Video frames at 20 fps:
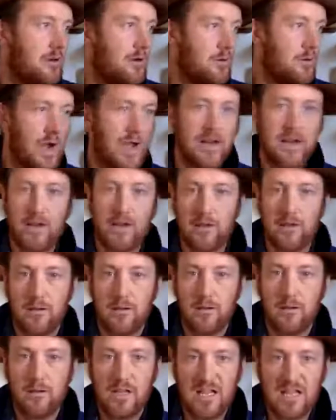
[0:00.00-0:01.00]
write it
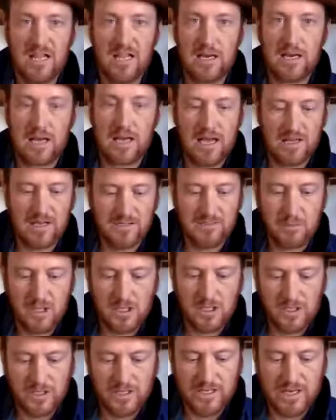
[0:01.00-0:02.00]
in as
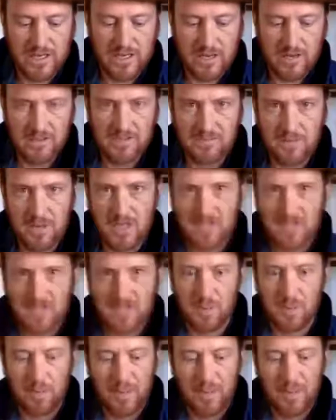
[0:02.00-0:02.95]
much detail as possible.